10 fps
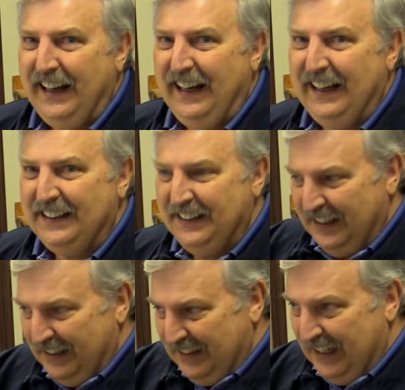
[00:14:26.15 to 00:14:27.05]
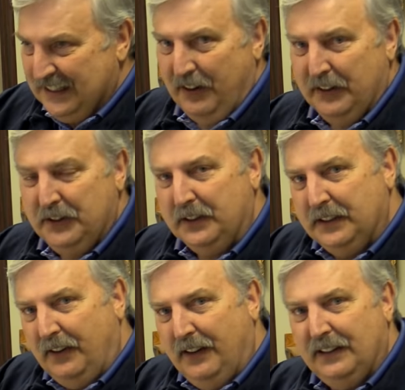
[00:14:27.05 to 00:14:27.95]
And that's how I do it.
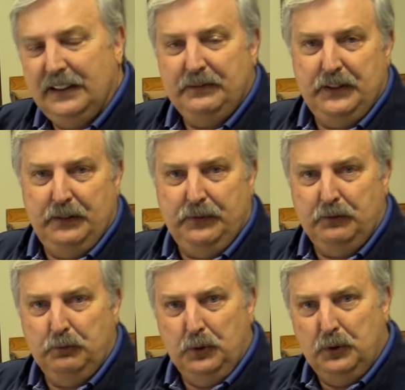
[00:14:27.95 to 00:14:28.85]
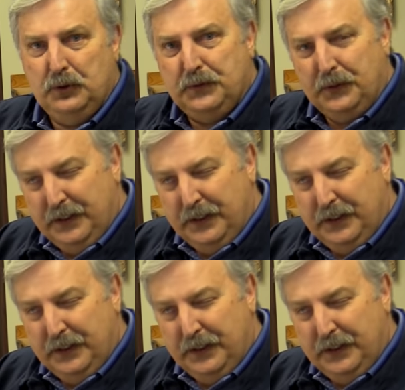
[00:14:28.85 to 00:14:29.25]
Now I have different rules for